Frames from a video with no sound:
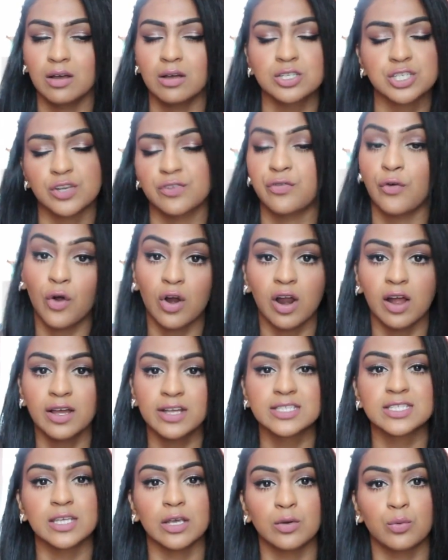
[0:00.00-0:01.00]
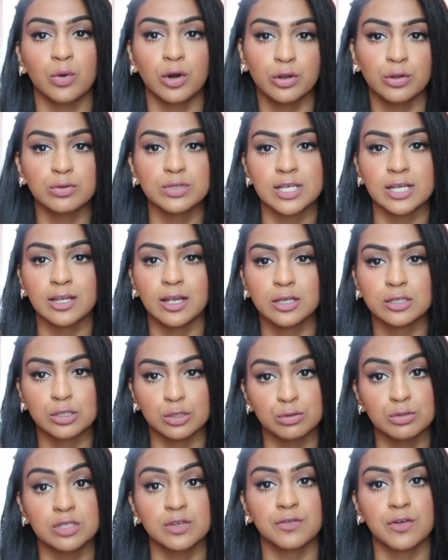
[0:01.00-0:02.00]
Sephora. It's like one of those like
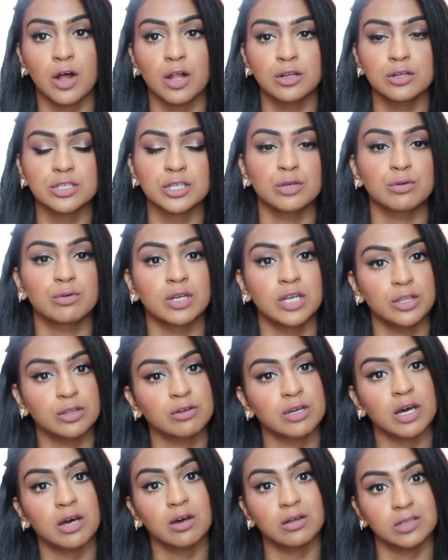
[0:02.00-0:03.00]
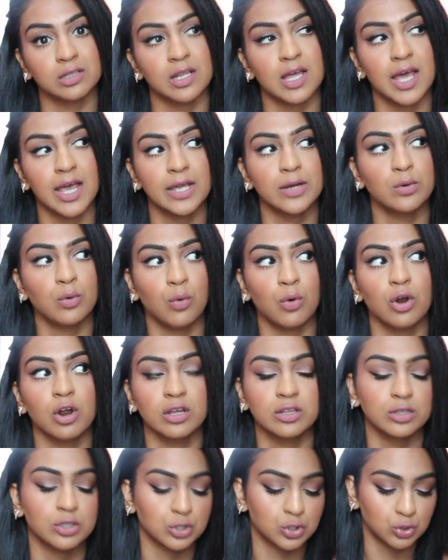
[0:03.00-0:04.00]
exclusive colors that you can either get online or
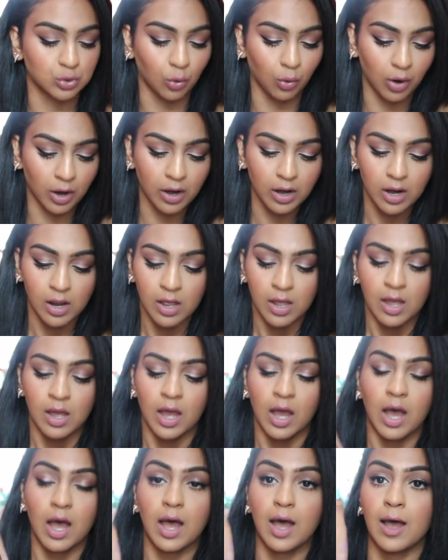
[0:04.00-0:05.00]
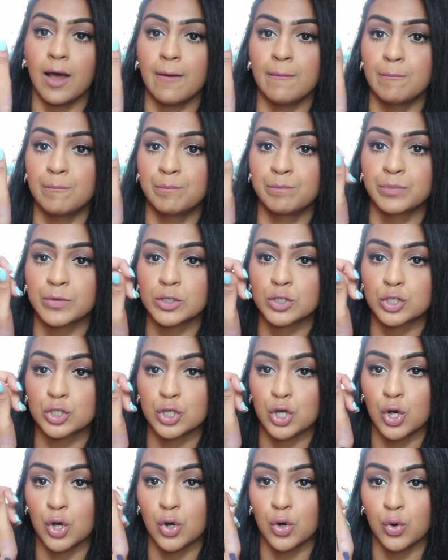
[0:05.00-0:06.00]
on the store.
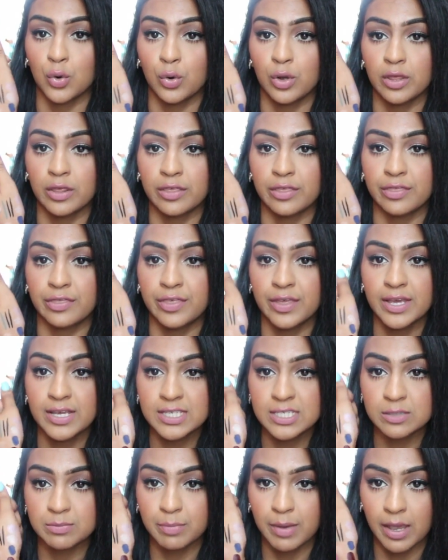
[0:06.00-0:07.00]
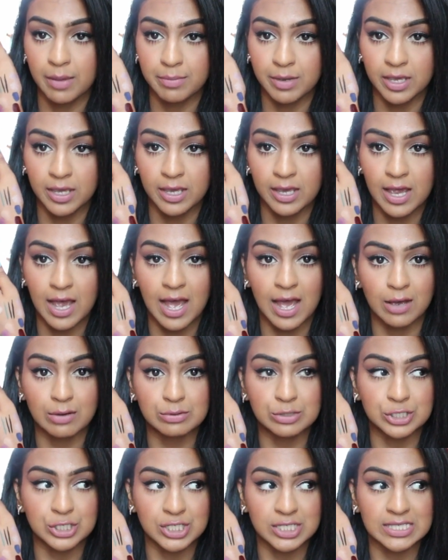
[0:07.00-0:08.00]
So this baby, I
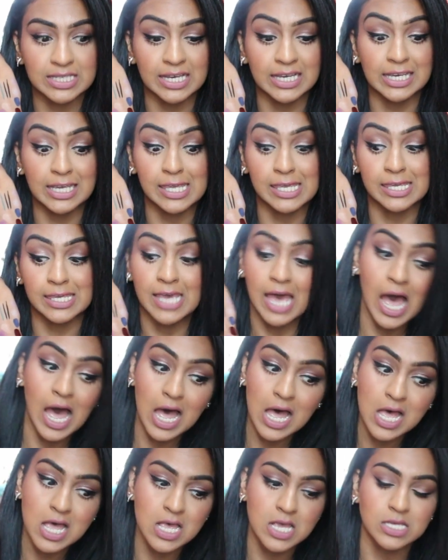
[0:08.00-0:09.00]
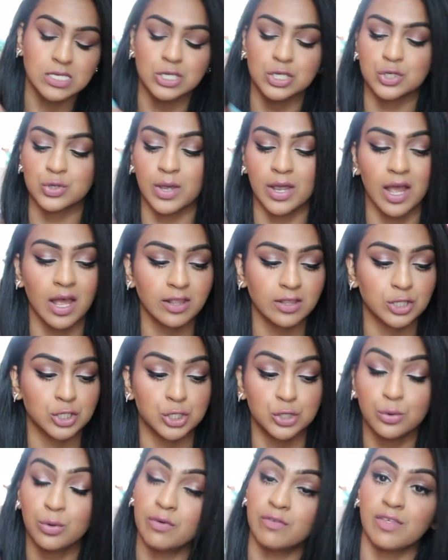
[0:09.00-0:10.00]
was just like, yes. So I got
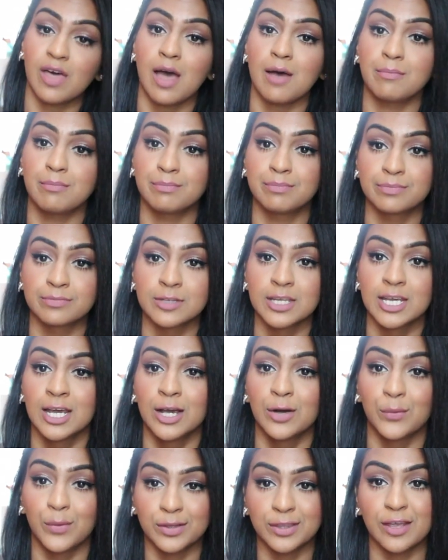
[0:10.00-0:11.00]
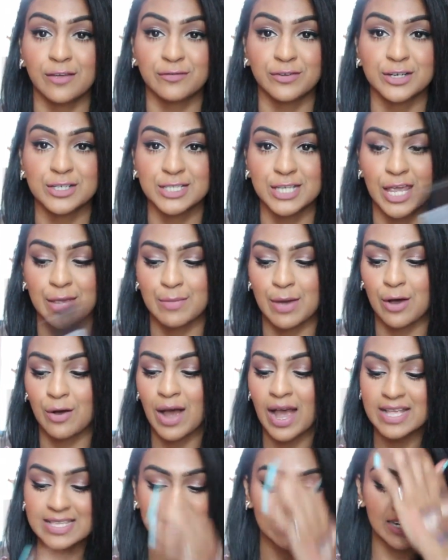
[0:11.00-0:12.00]
2 of them when they first came out.
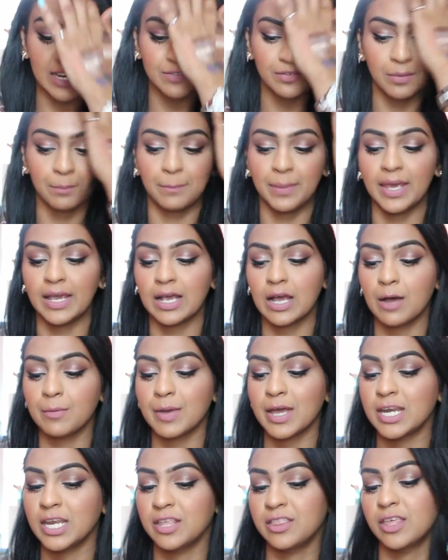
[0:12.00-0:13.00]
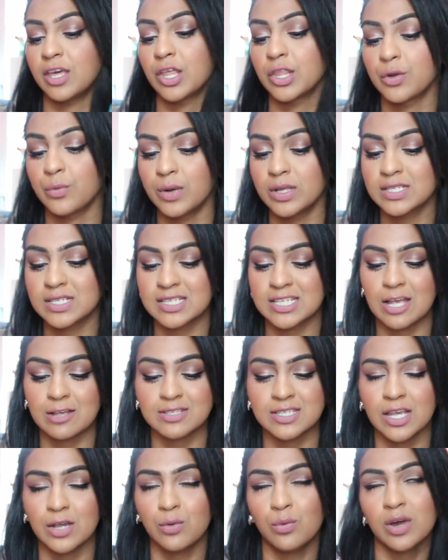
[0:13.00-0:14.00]
I didn't even pick up any of the other ones because I
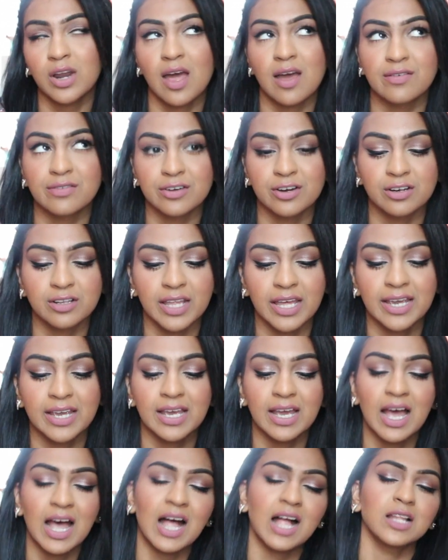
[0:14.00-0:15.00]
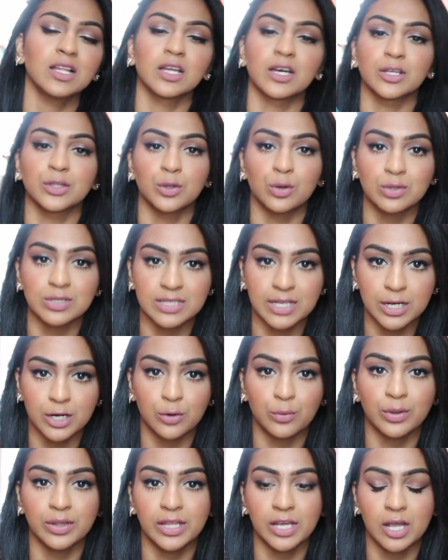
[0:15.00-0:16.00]
was like, whatever, like, I'll look at those
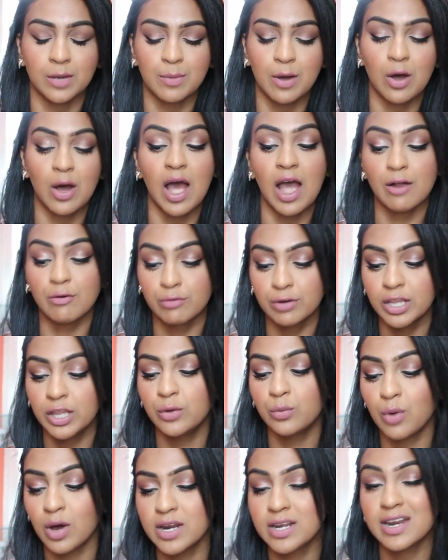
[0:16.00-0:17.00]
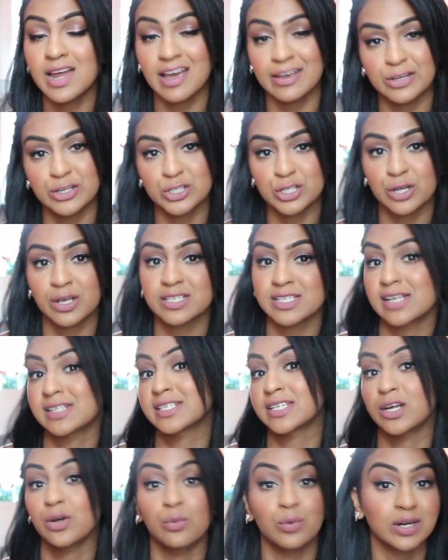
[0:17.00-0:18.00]
later when they come out. I really wanted Aisha because I
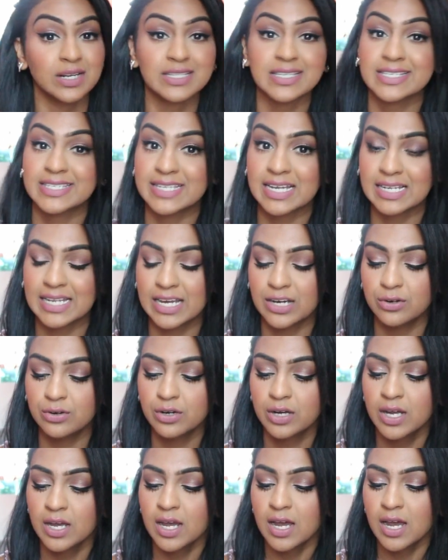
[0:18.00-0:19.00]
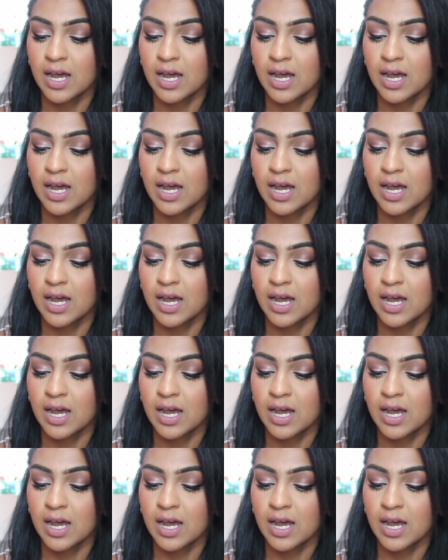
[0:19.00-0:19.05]
didn't want it to sell out.